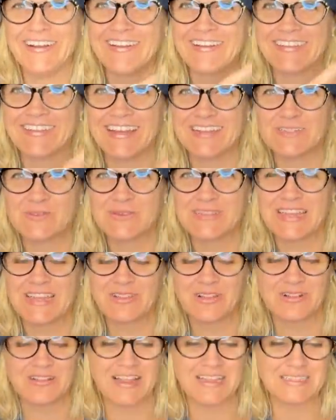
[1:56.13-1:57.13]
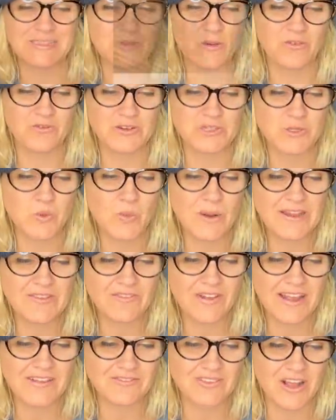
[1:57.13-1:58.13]
that's what they look like. Sold for
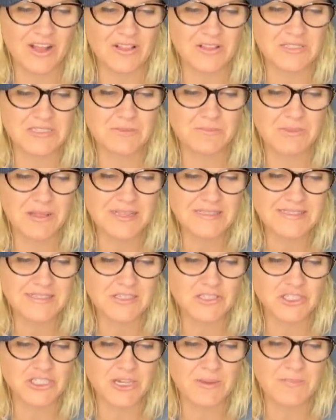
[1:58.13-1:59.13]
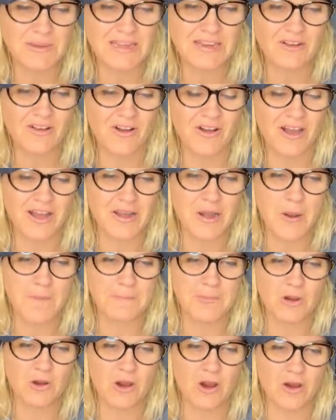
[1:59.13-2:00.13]
twenty-five dollars plus shipping on
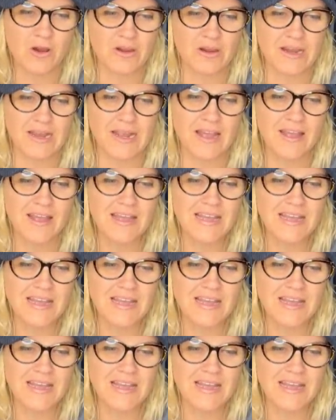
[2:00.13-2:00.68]
Mercari.